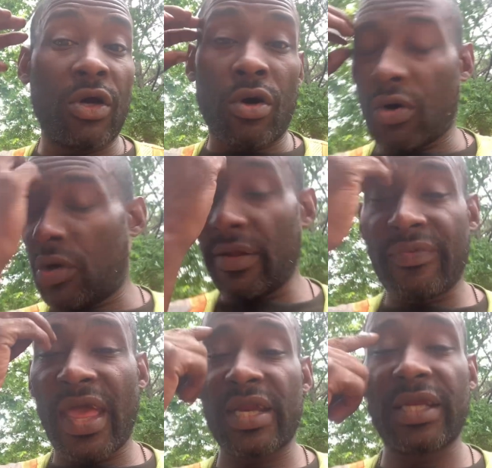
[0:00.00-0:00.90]
All of
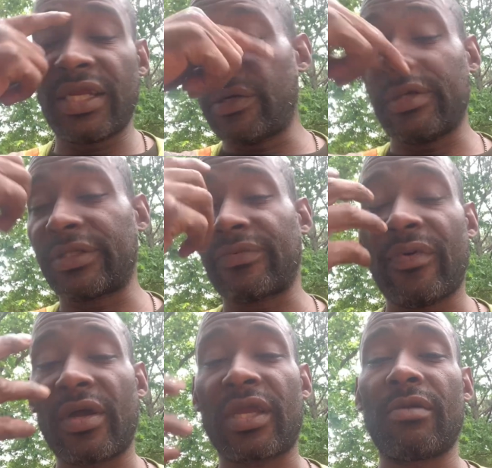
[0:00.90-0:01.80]
that in there is a
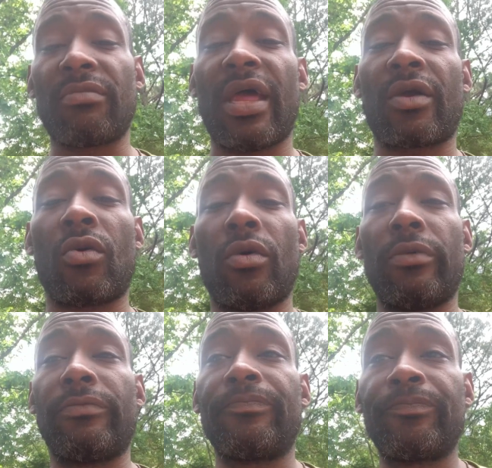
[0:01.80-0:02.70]
fucking black hole.
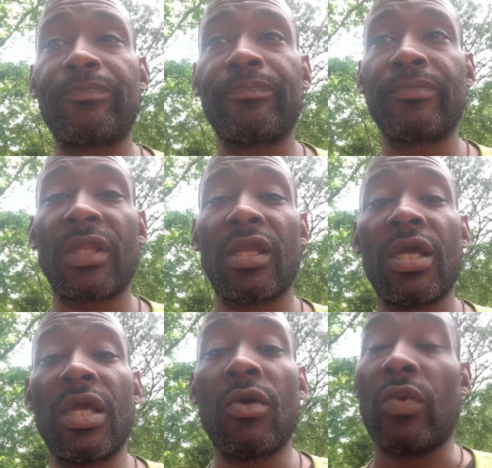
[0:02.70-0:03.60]

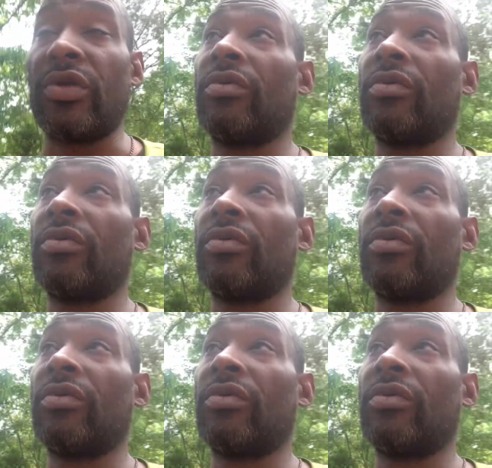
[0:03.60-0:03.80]
When you